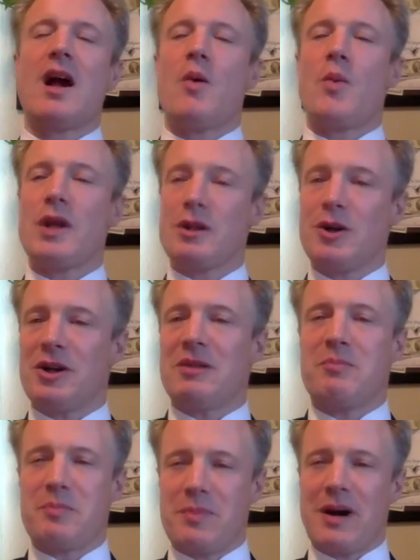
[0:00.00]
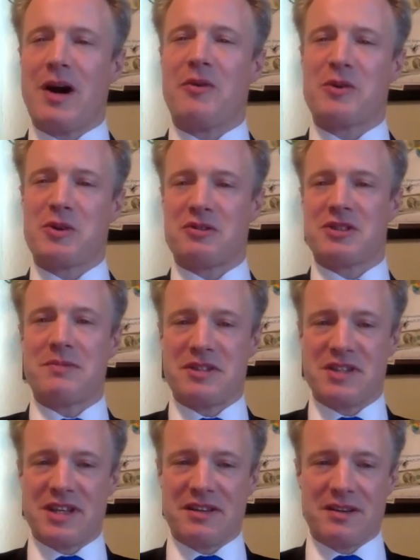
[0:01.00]
We learn a powerful concept in
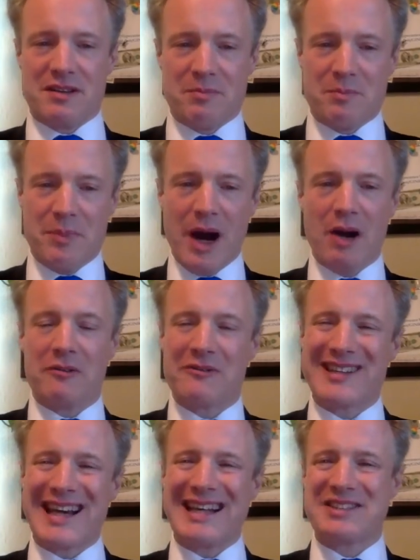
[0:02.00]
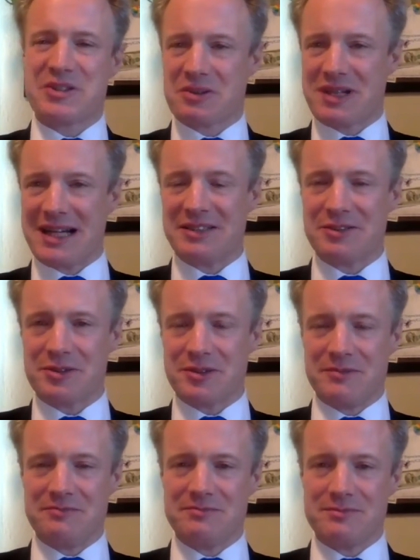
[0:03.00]
Jin, the power of
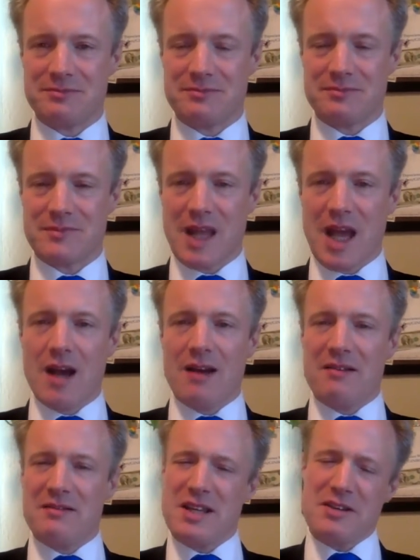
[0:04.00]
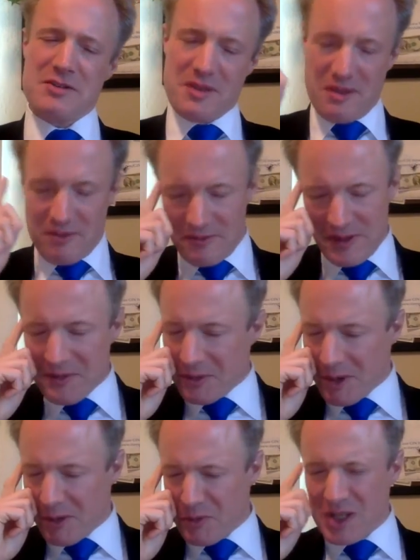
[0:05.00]
cancel. Just think for a
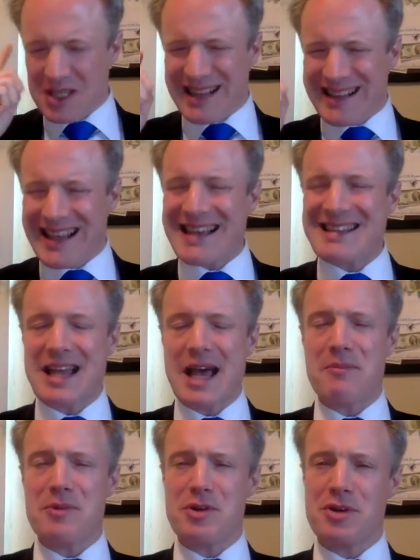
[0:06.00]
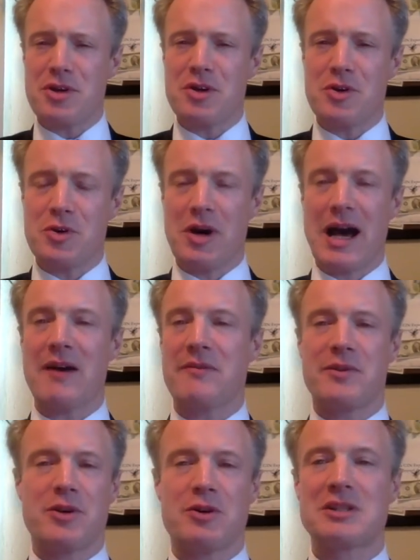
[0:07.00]
moment, what's the last time you have
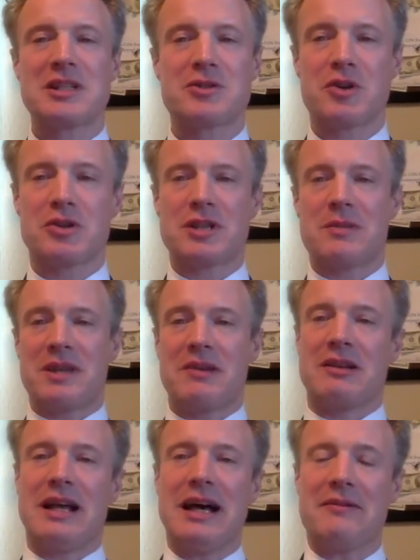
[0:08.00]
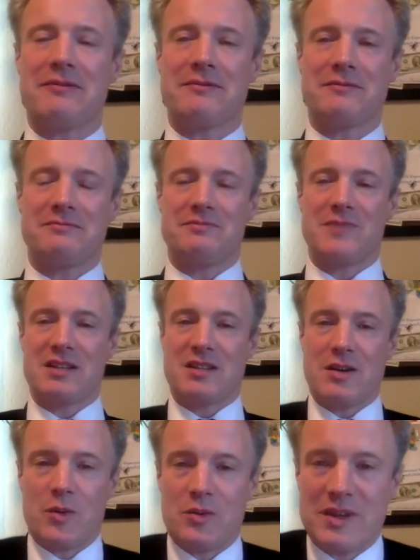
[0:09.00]
used this concept in your life? Is
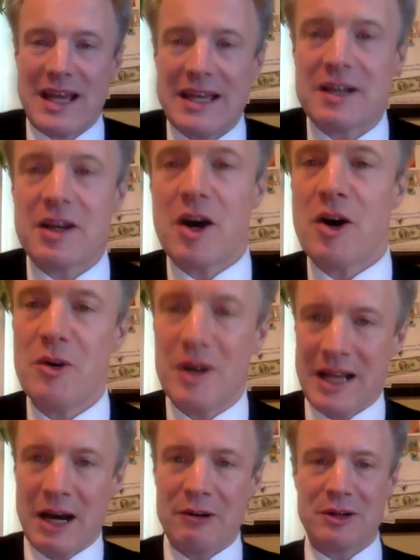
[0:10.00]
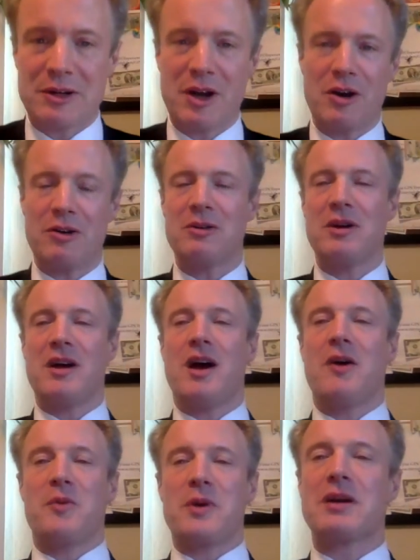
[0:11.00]
it a day ago, an hour ago,
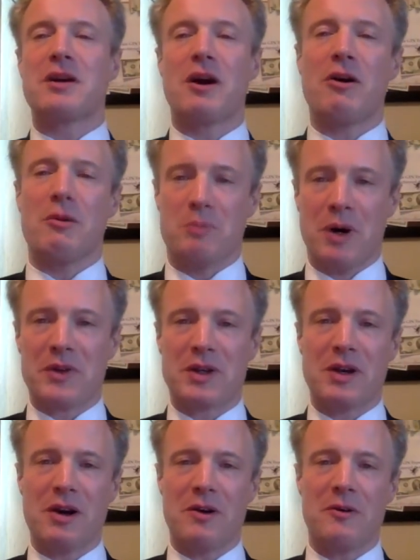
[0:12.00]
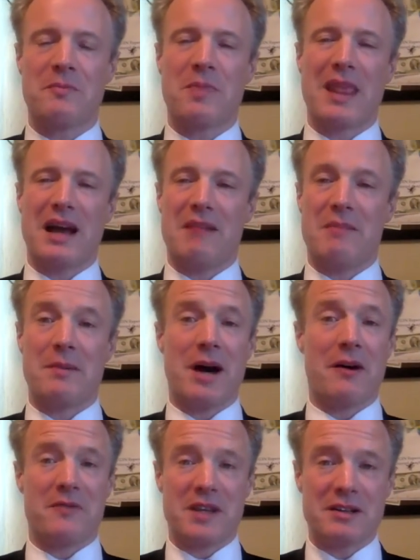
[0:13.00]
a week ago, a month ago, maybe
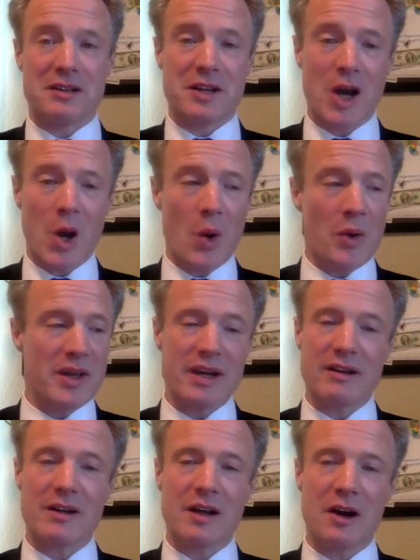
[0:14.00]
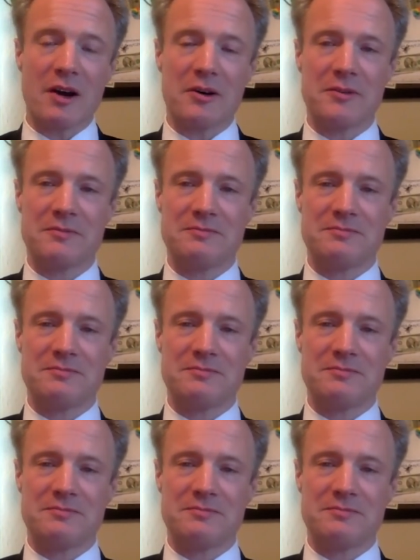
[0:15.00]
half a year ago?